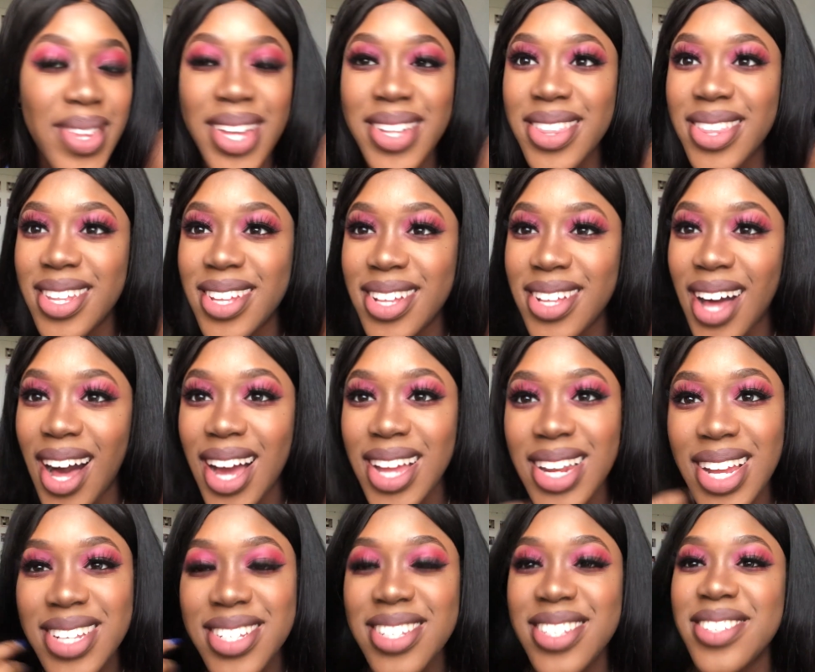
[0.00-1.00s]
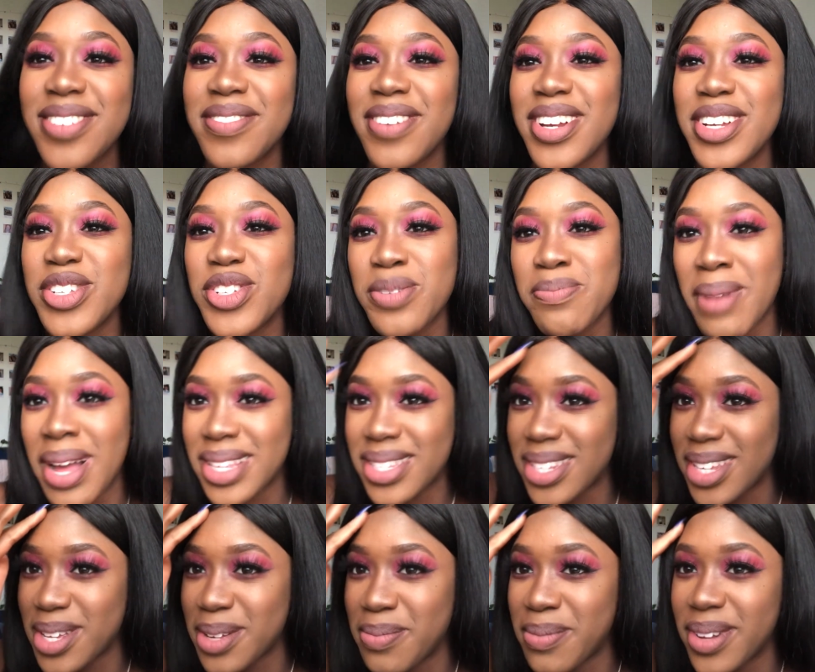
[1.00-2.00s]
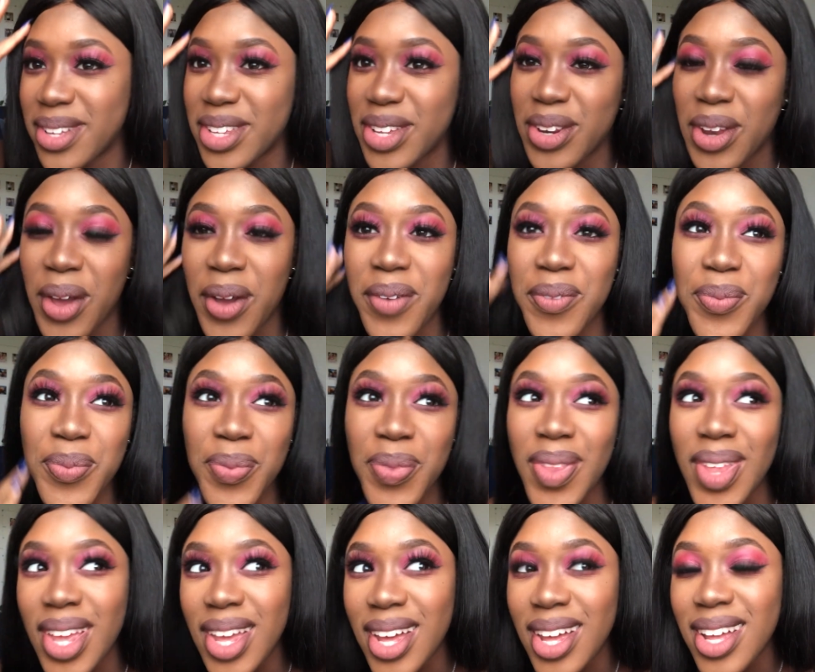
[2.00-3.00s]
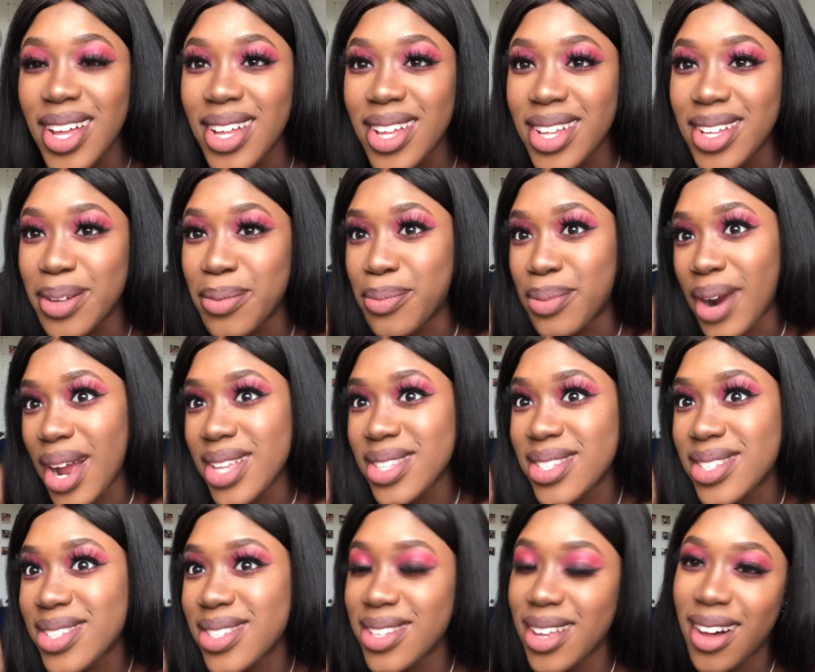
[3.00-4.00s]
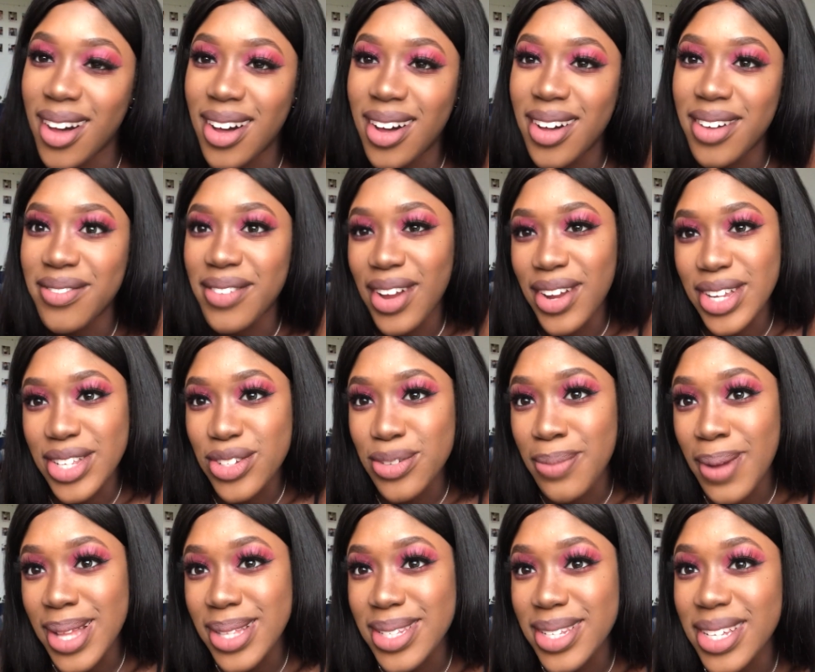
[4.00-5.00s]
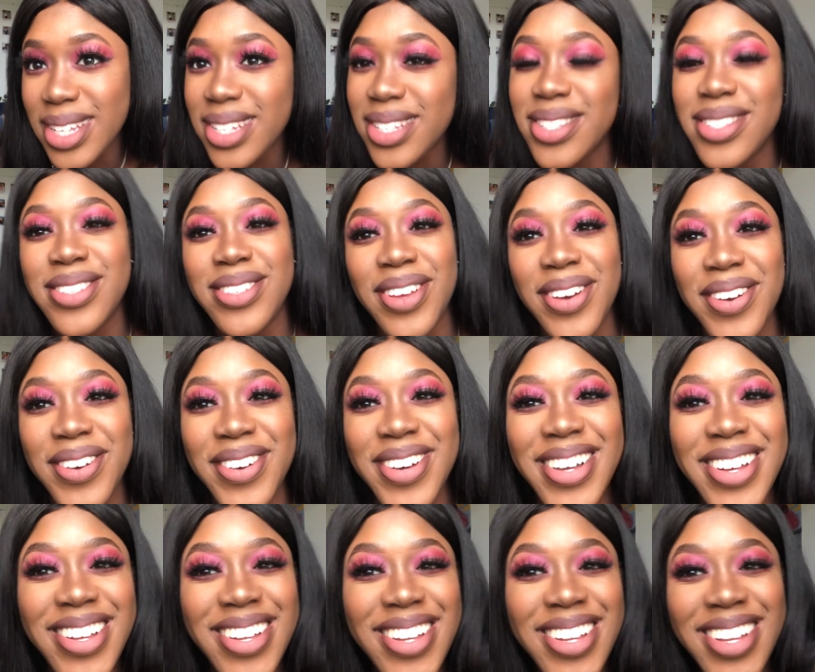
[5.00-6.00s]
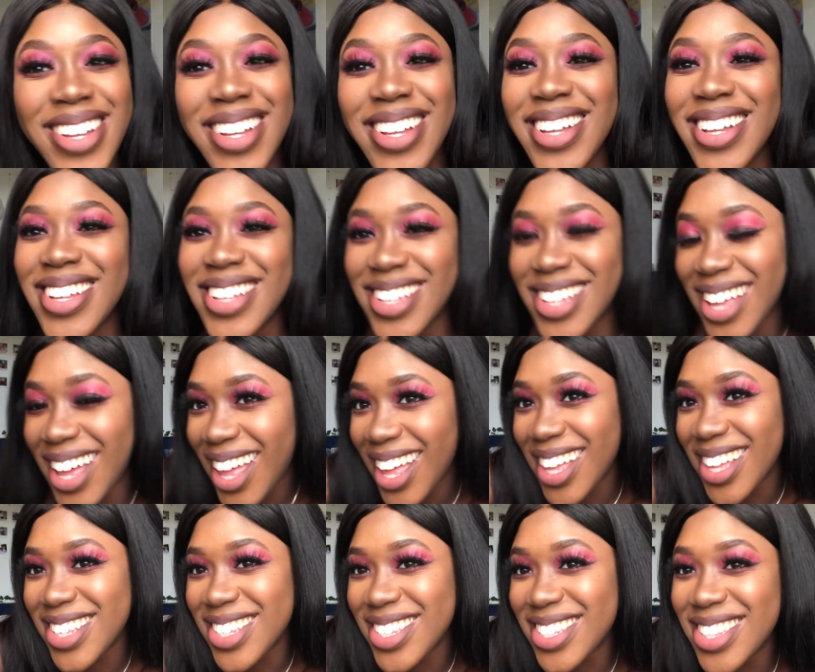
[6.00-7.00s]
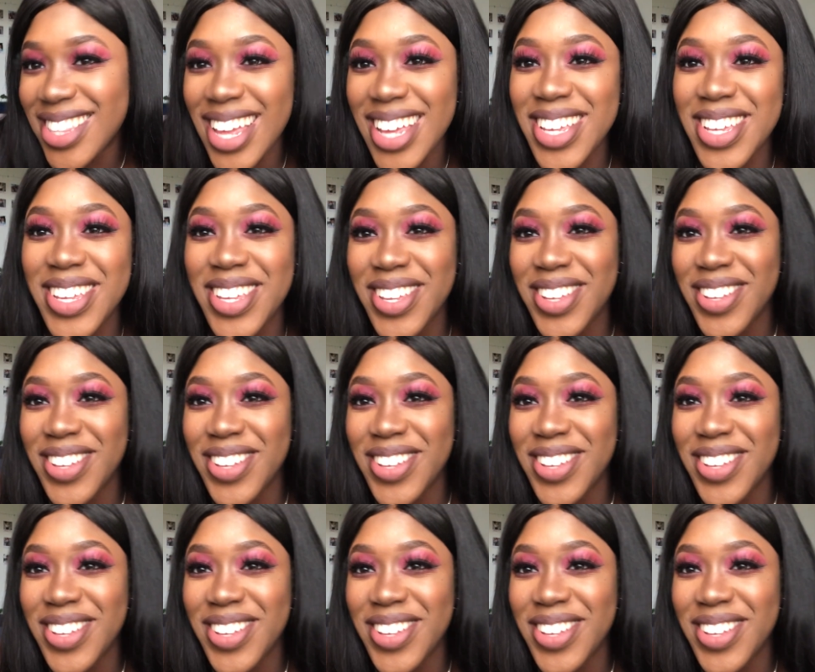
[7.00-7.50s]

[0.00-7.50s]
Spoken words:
the eyelashes are very dramatic, but you know, Bratz are very dramatic. So yeah, thank